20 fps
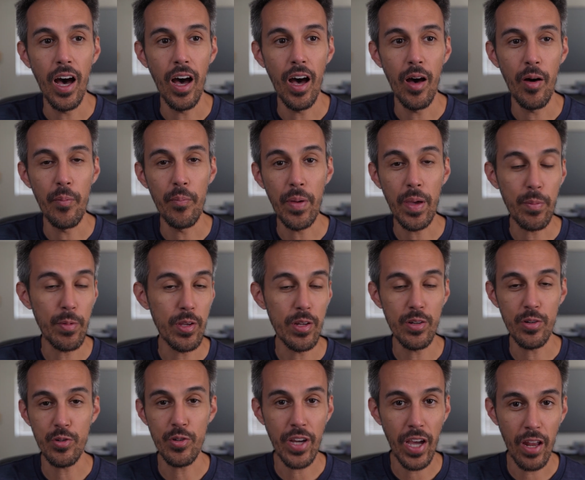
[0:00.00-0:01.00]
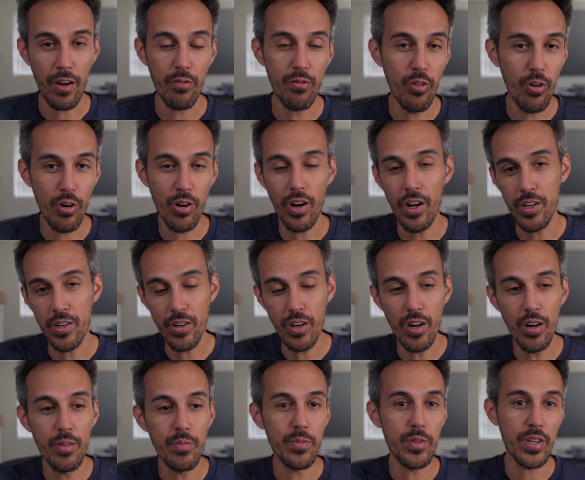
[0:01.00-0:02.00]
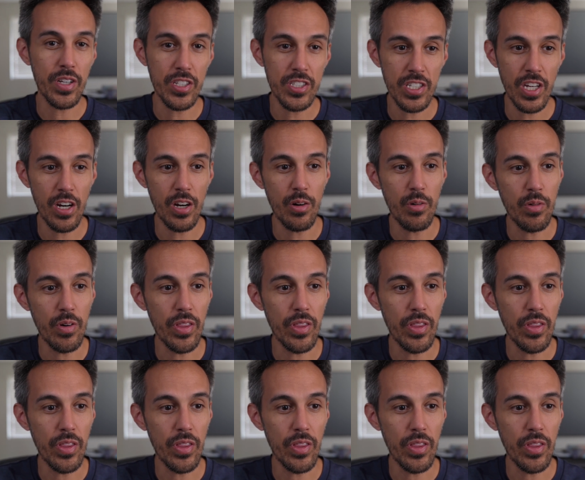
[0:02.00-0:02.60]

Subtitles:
maybe you can't afford on your own, you could share it with